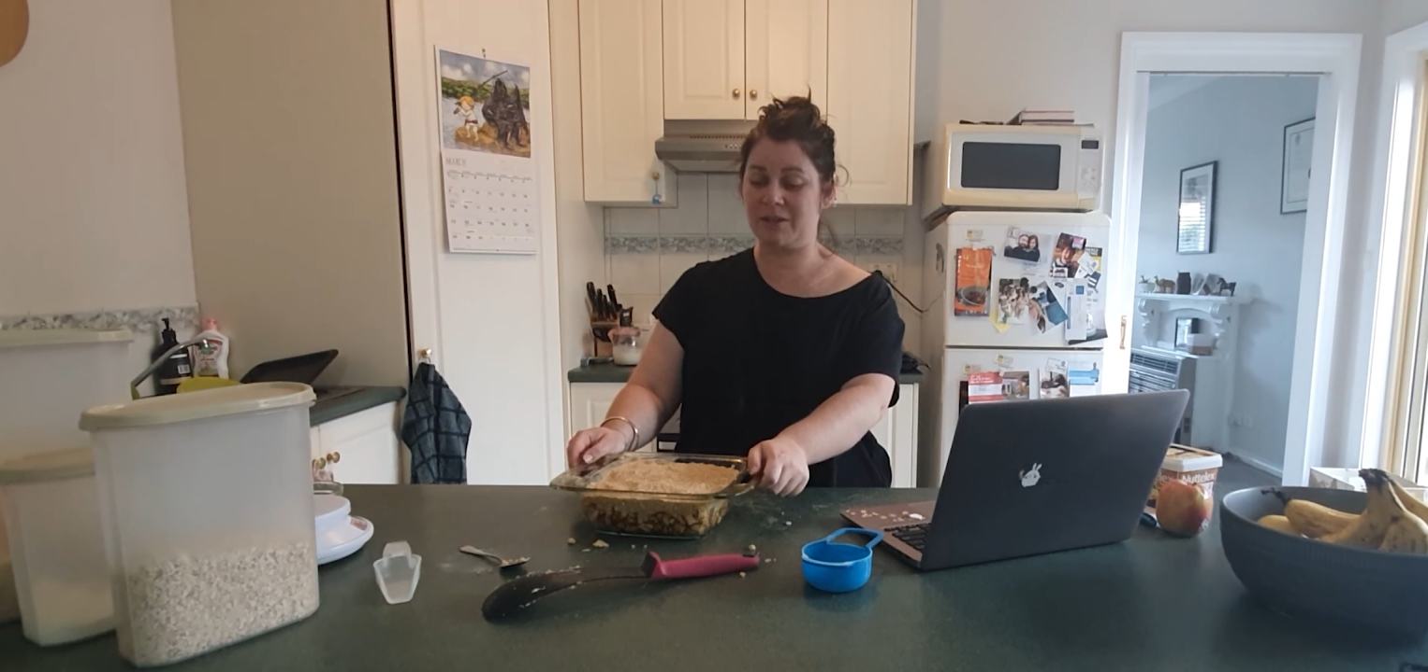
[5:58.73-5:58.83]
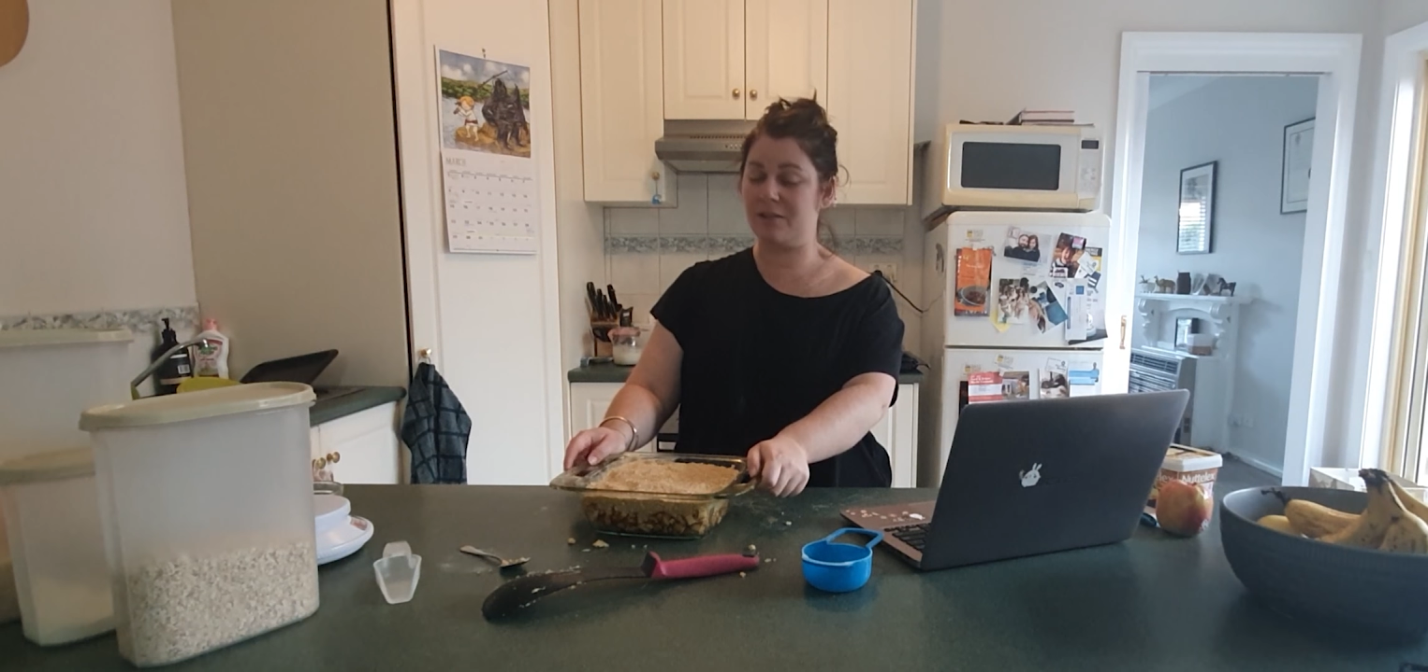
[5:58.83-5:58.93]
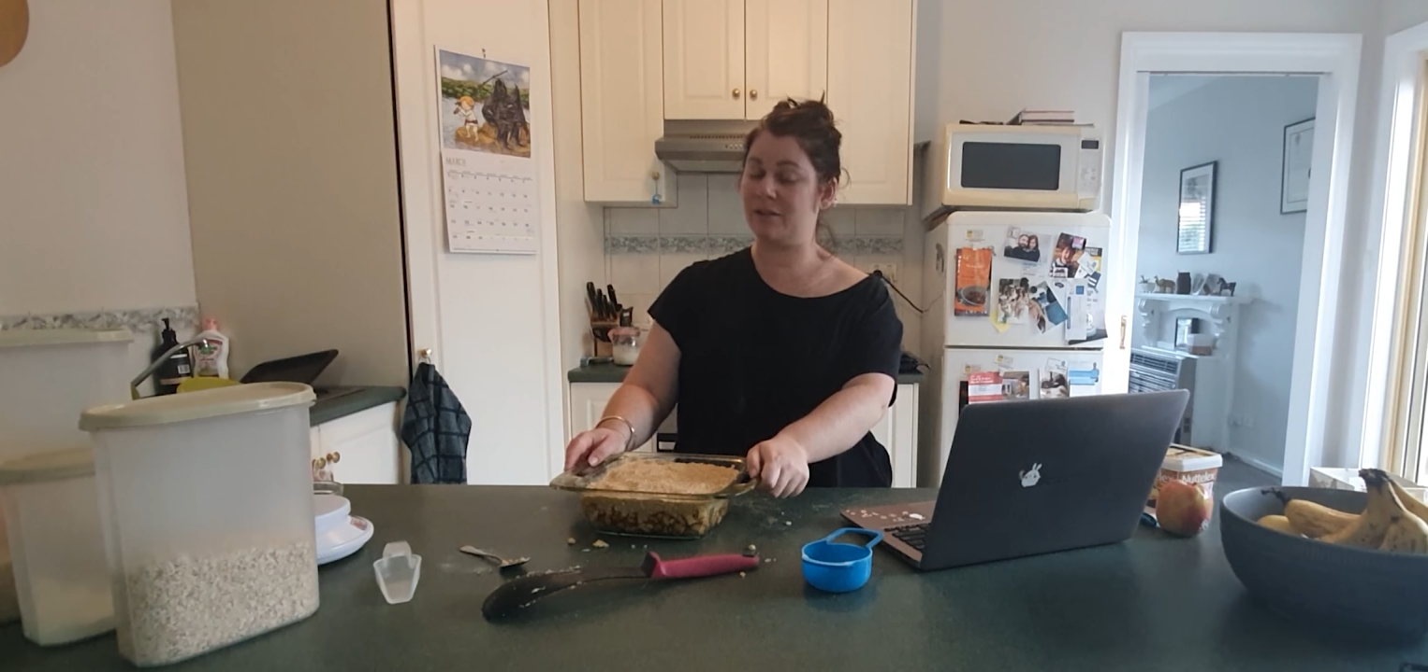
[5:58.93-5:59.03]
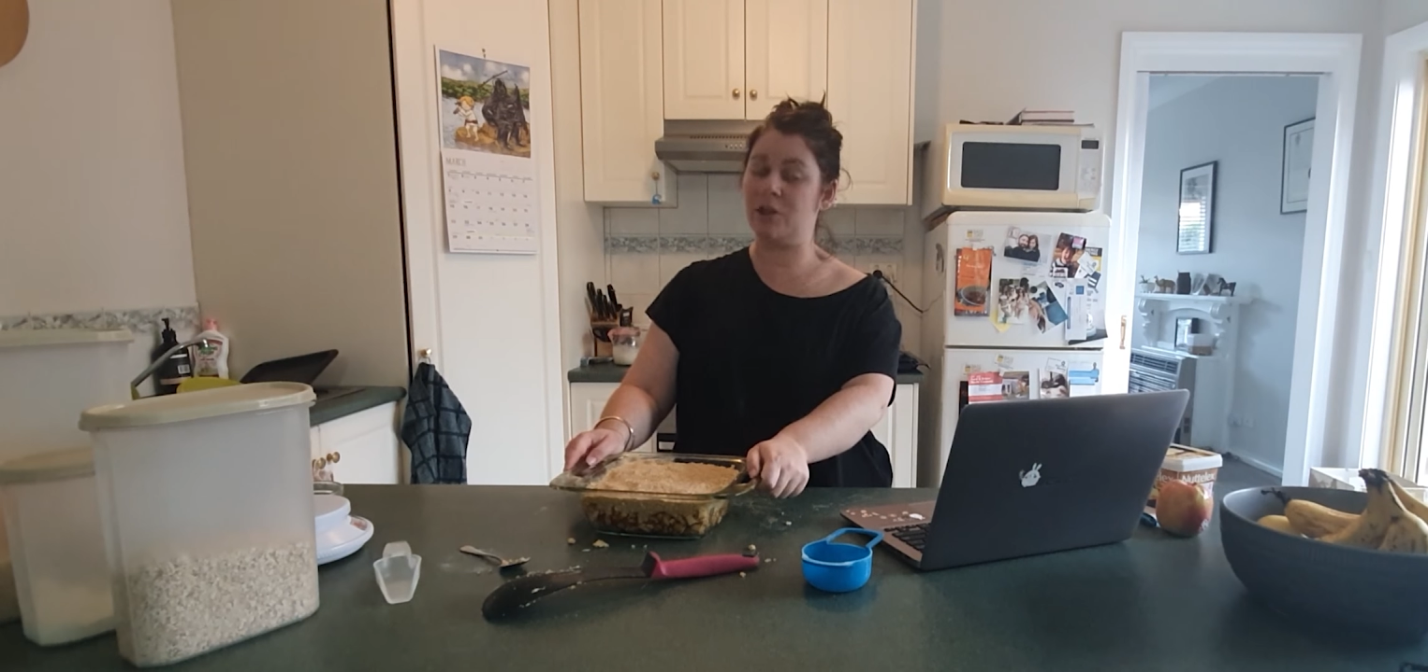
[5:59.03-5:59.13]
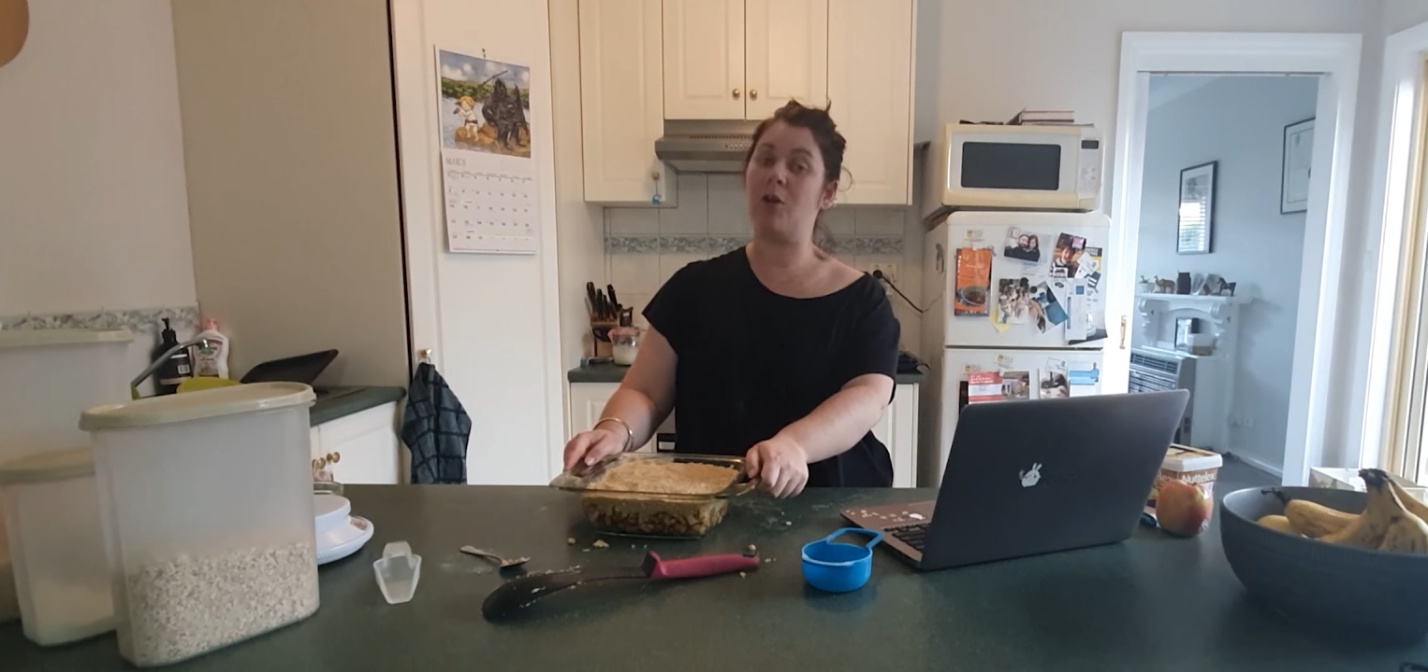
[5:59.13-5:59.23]

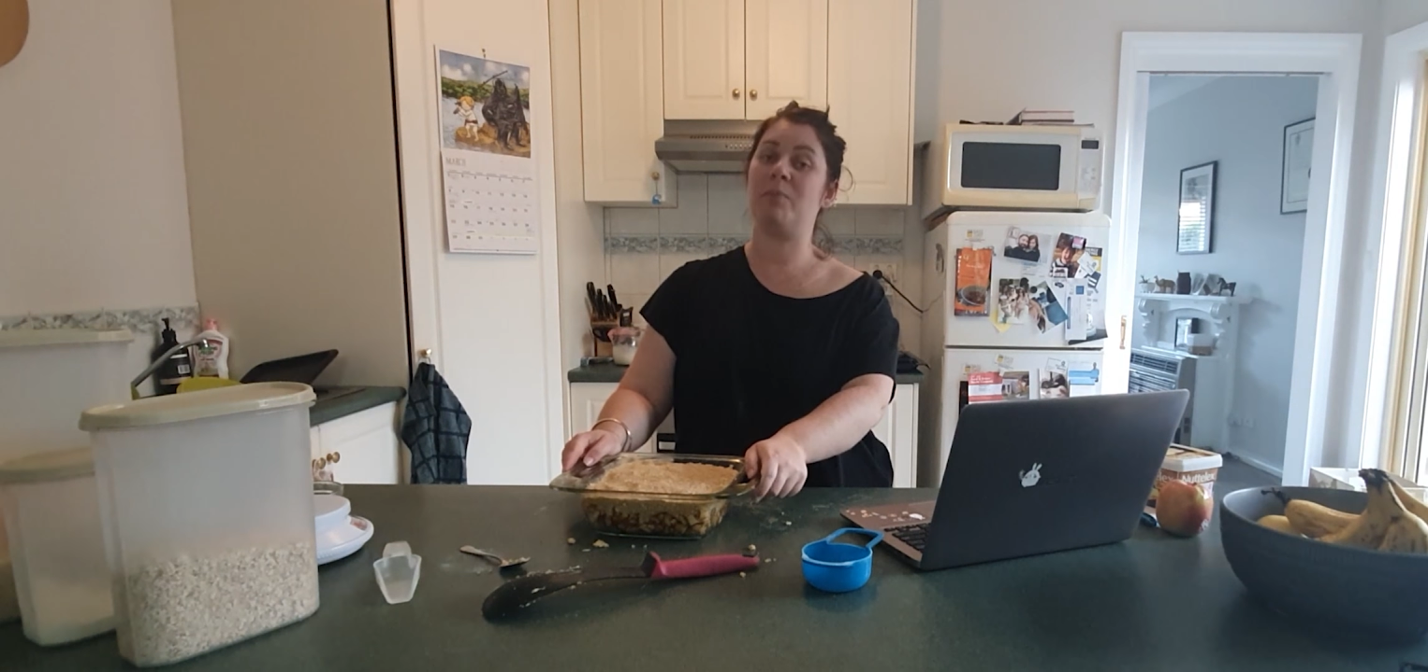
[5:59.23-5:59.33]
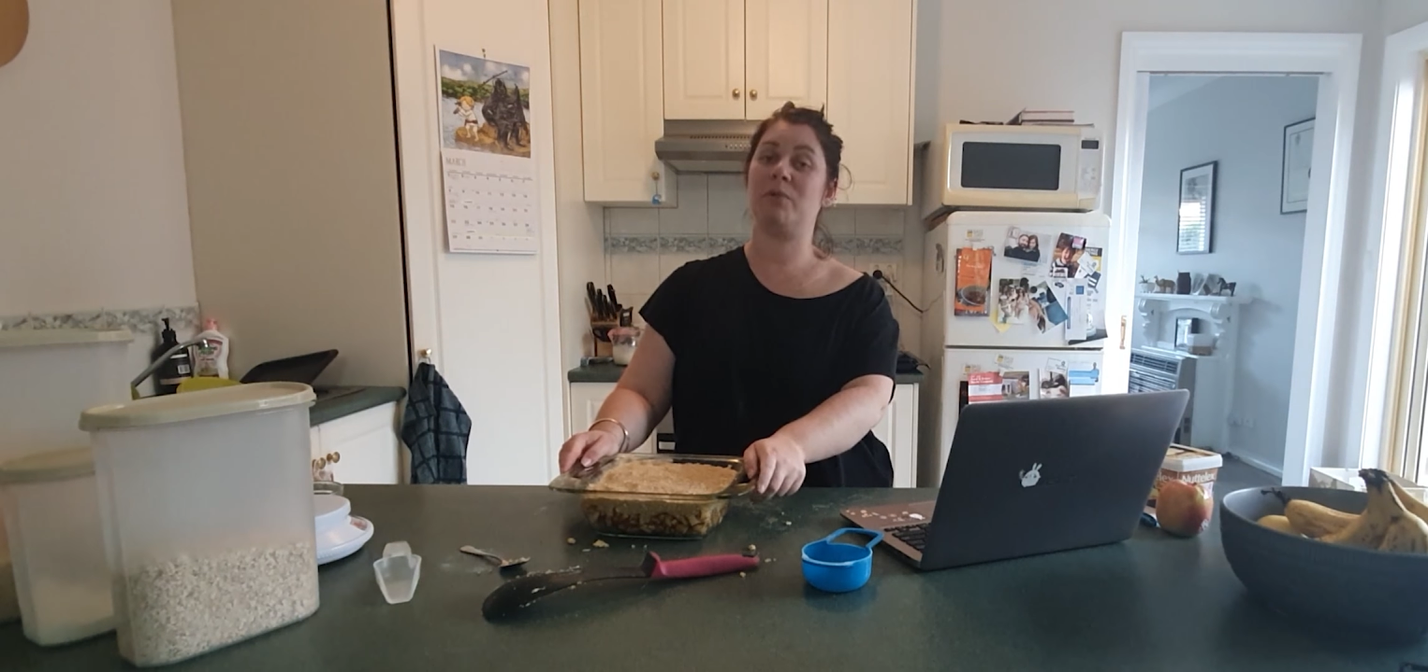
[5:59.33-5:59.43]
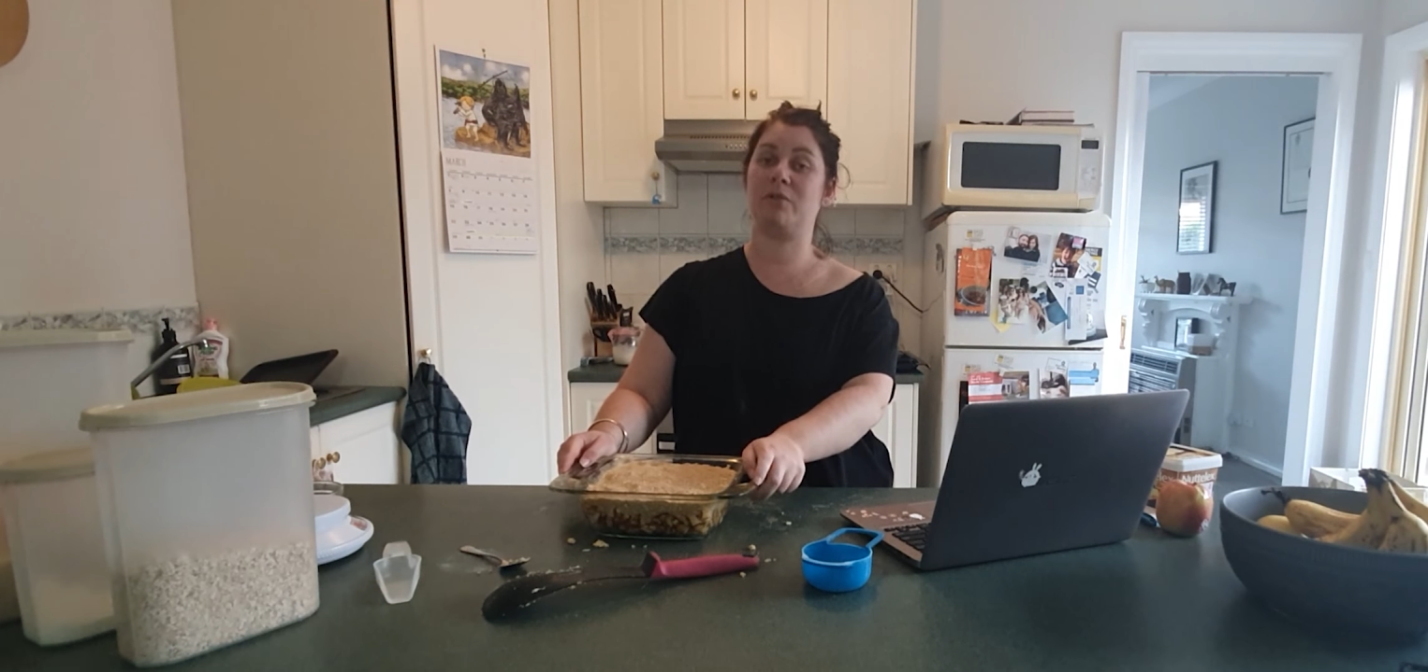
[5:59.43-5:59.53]
does the top look